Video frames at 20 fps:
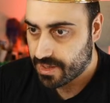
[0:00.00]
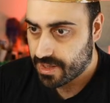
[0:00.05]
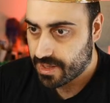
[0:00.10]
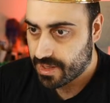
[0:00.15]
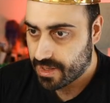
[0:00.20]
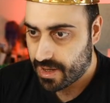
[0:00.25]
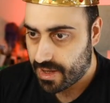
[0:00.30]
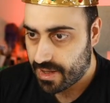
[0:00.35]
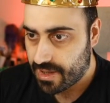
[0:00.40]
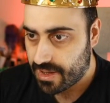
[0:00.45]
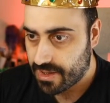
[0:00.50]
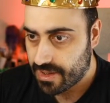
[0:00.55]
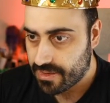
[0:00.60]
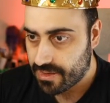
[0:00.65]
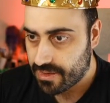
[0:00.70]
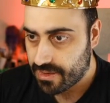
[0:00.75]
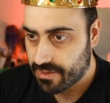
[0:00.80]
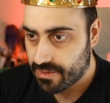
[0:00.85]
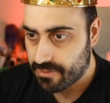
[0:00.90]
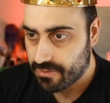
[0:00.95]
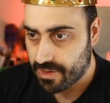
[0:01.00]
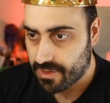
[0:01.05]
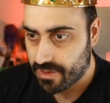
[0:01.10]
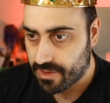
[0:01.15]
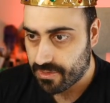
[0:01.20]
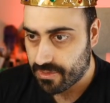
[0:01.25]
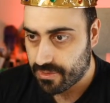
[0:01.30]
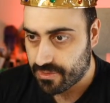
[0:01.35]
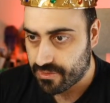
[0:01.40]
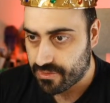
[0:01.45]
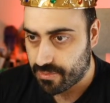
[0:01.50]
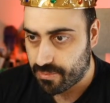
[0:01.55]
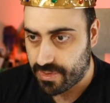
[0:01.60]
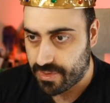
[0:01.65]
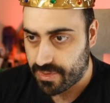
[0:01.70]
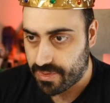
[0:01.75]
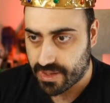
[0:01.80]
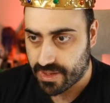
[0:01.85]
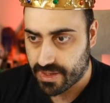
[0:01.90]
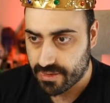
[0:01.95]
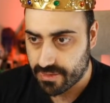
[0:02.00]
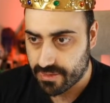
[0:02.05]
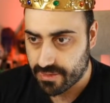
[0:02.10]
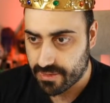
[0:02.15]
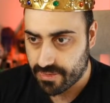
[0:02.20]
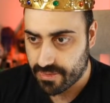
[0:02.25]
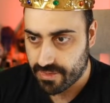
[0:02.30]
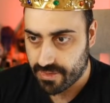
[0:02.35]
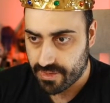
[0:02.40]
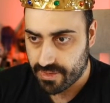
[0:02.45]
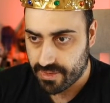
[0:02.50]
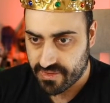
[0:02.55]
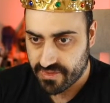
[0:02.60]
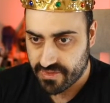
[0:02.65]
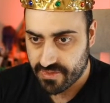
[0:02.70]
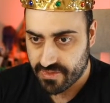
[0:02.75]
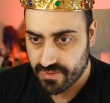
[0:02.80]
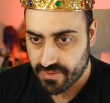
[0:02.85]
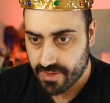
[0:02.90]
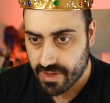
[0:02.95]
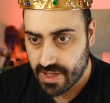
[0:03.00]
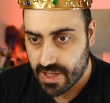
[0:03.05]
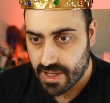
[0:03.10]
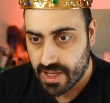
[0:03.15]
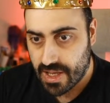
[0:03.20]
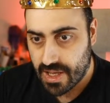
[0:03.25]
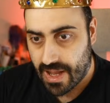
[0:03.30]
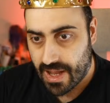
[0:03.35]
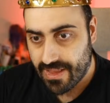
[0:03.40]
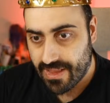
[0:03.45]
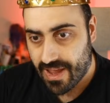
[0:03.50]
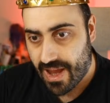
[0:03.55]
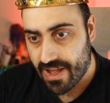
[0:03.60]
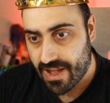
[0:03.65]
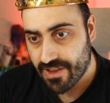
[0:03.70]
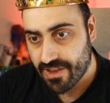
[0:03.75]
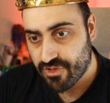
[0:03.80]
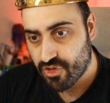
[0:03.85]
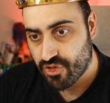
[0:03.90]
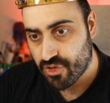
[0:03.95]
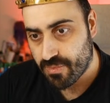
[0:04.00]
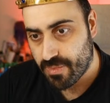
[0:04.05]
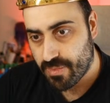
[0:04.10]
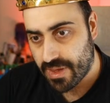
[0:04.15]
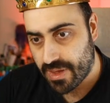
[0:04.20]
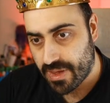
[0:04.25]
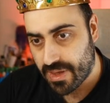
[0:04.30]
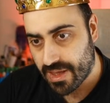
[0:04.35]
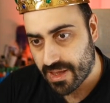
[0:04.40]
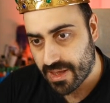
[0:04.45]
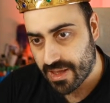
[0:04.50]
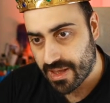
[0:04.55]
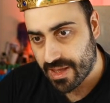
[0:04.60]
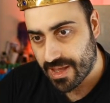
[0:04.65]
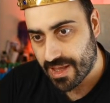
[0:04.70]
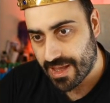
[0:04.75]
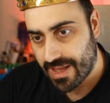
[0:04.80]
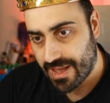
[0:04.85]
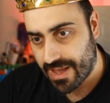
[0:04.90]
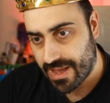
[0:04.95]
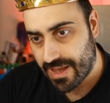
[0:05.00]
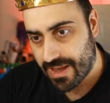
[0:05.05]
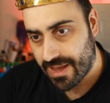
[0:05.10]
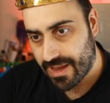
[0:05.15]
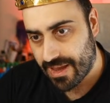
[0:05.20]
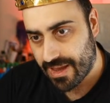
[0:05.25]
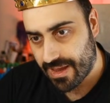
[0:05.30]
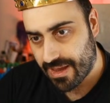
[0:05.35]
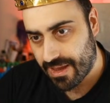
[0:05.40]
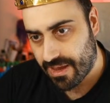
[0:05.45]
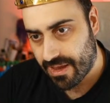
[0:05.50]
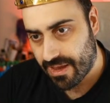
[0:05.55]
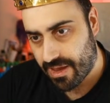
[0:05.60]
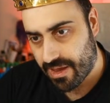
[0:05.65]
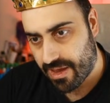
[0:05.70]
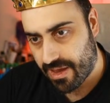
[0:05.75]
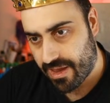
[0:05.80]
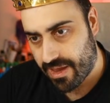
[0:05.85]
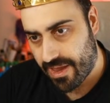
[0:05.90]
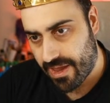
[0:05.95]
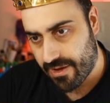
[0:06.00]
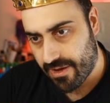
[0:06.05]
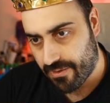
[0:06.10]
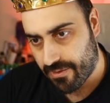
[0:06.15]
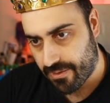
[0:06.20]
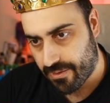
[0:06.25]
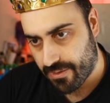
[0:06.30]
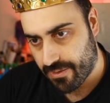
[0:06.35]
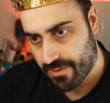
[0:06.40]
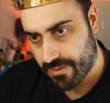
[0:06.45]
highlight, and we are going to pick this, and the highlight should be here,